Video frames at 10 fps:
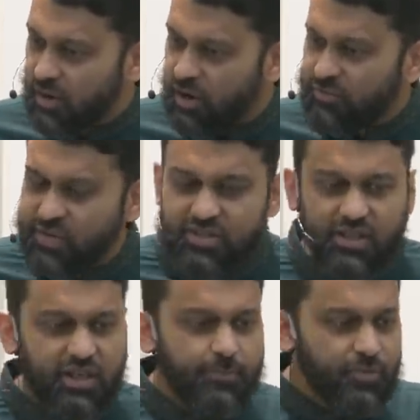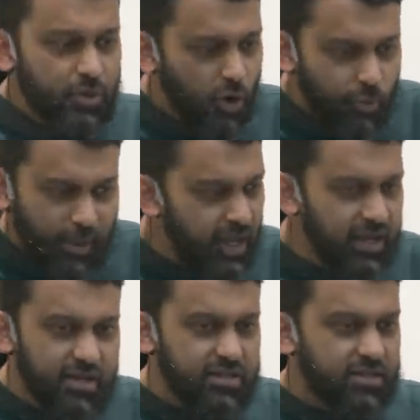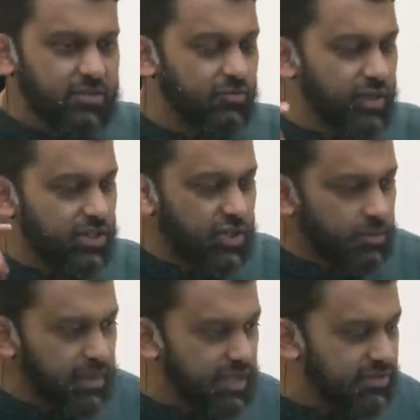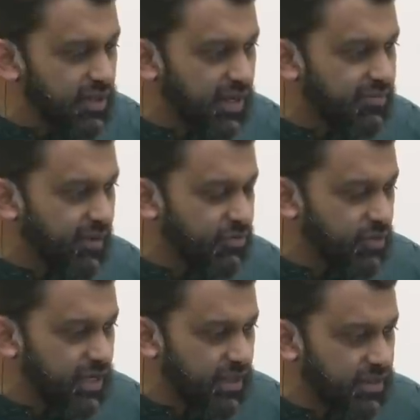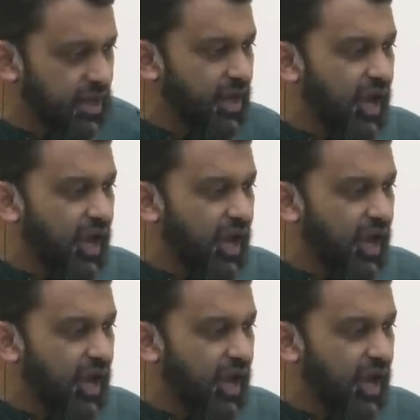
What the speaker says: Obviously, no paganist religion believes in life after death.